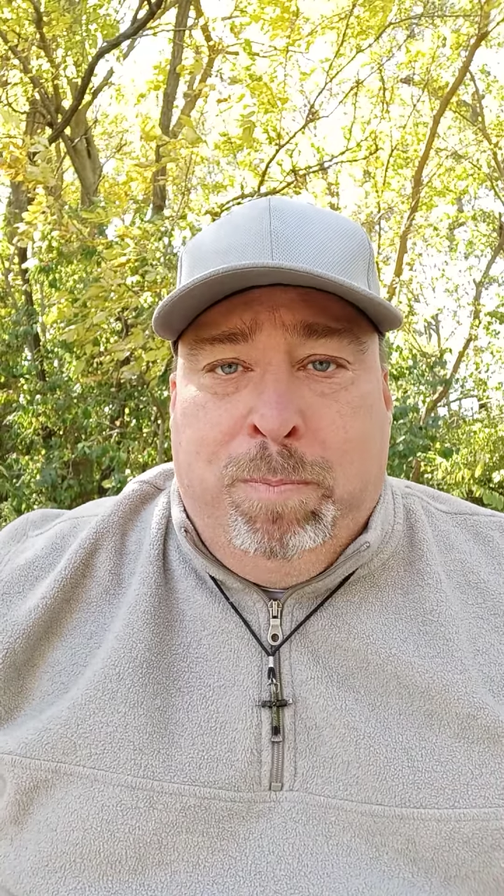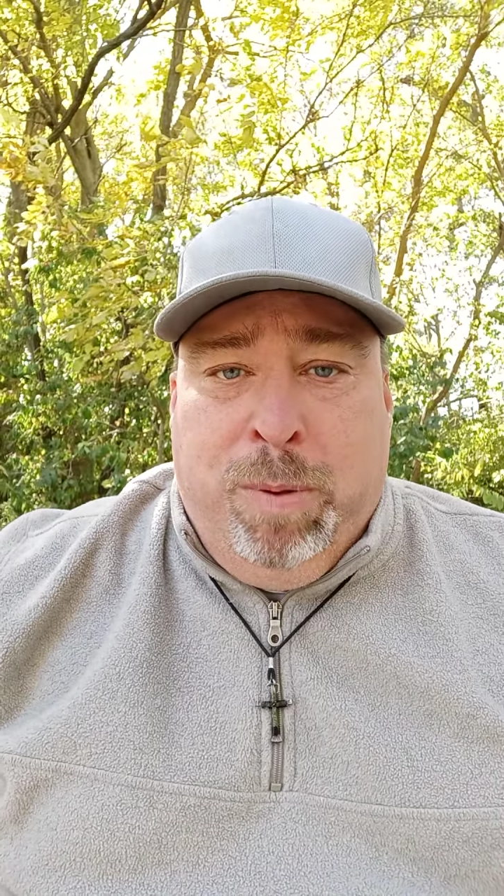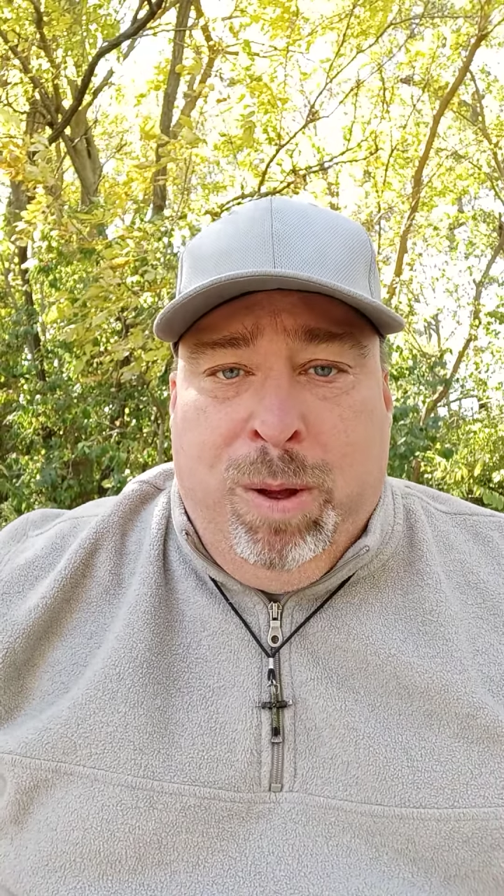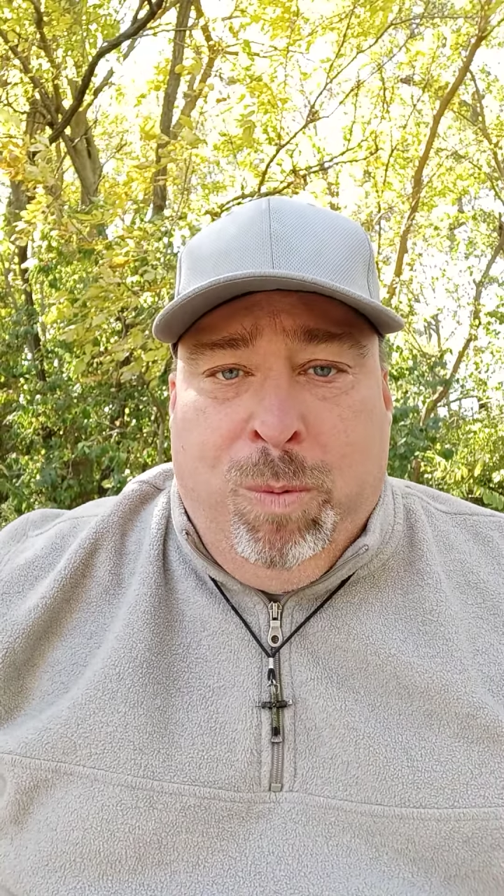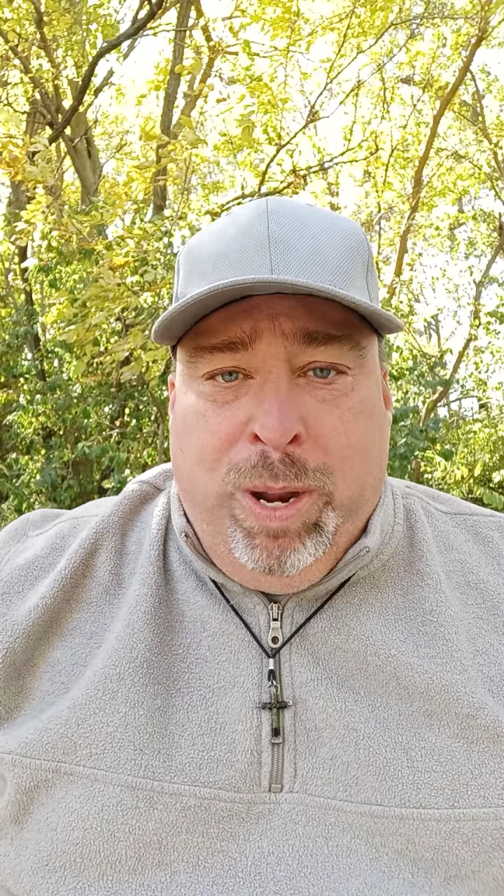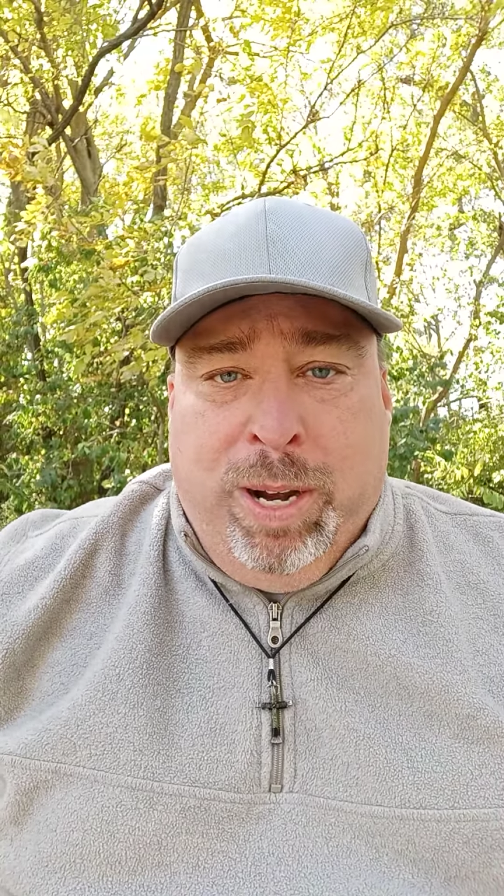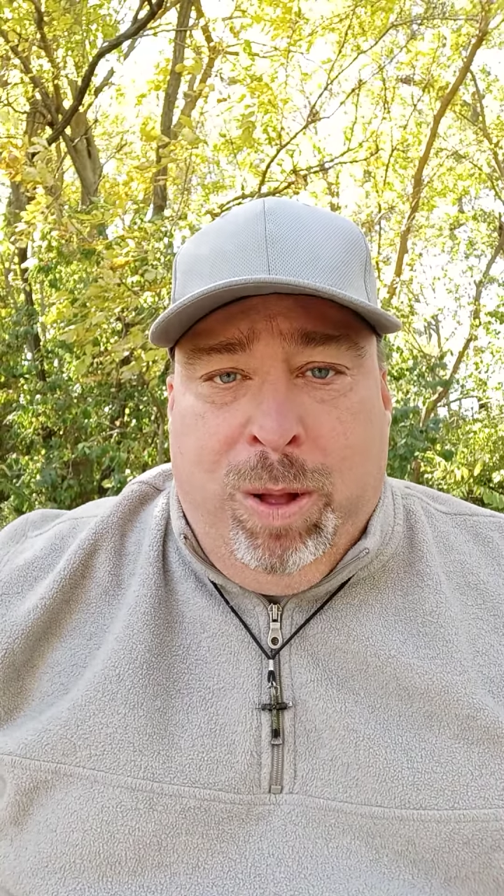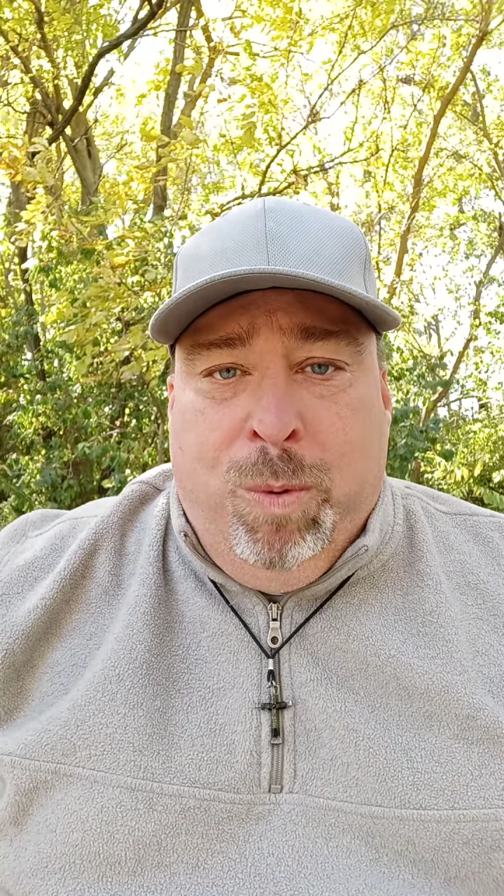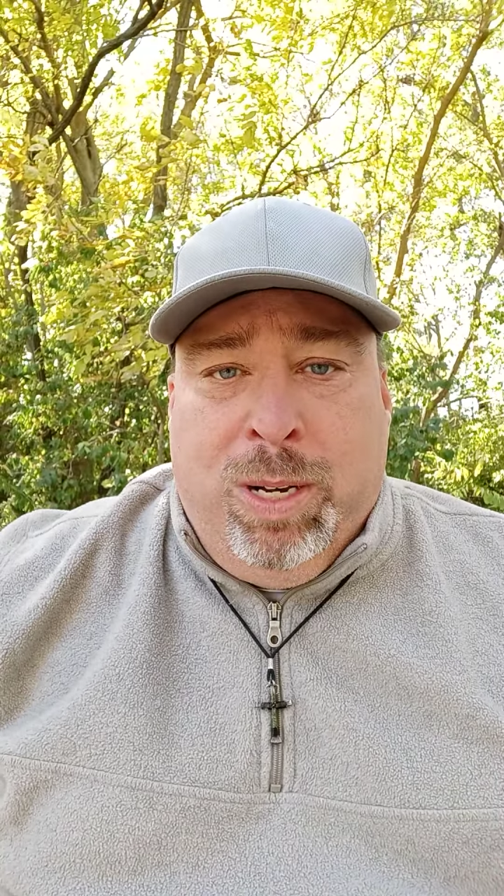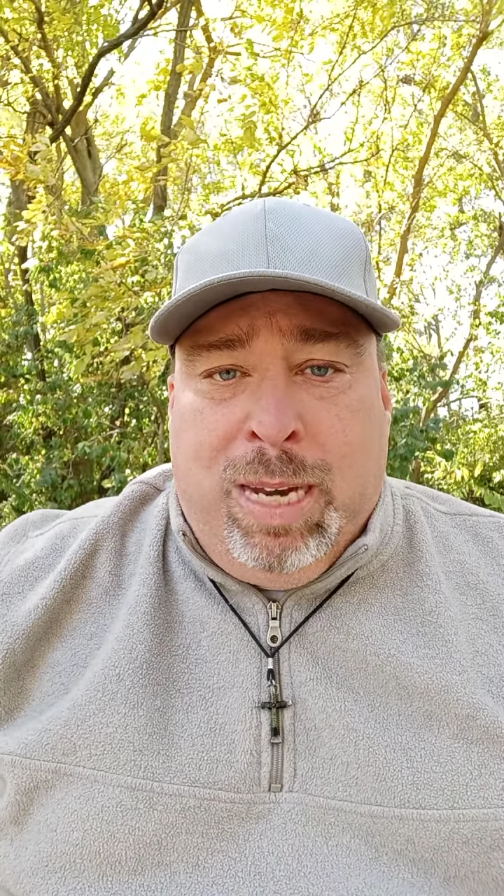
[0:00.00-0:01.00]
but we
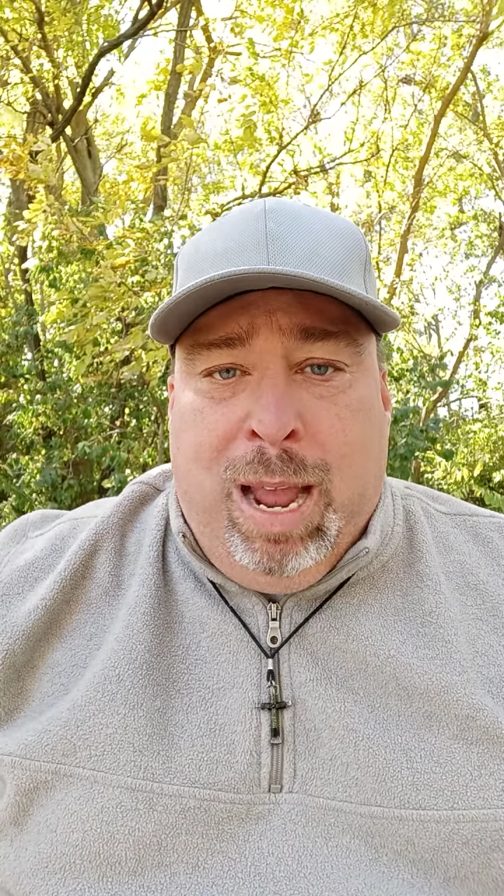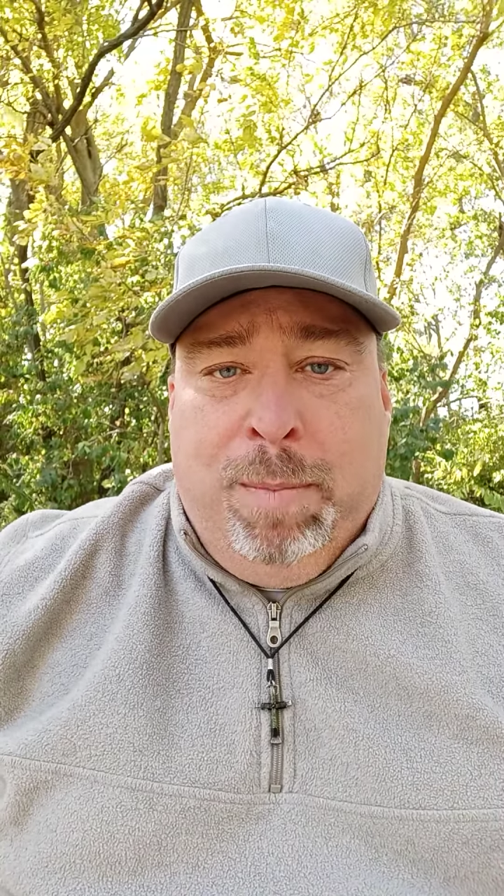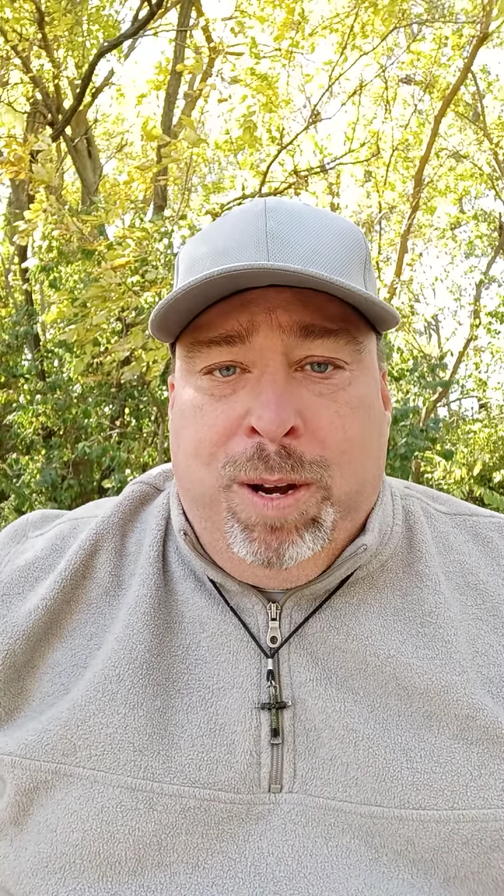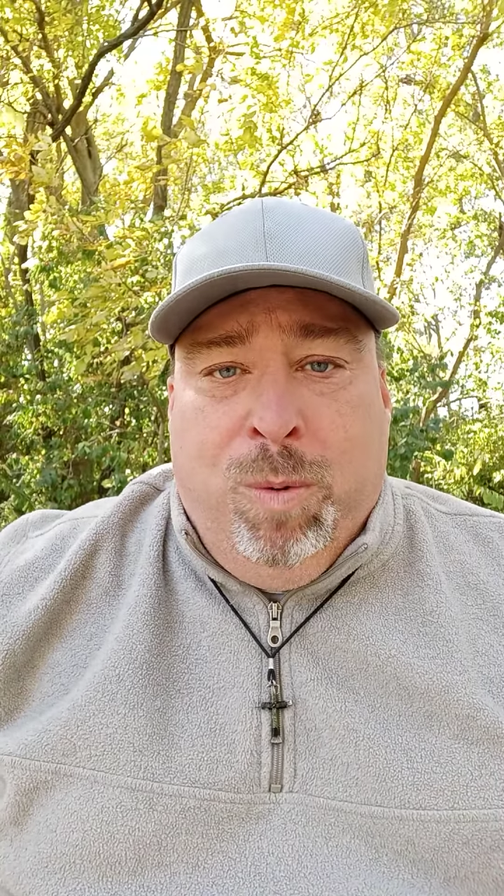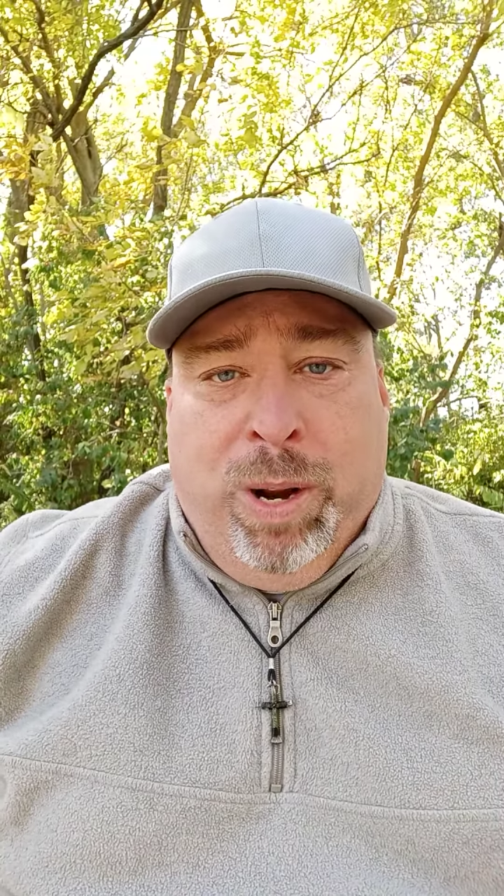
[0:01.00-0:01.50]
know what's happening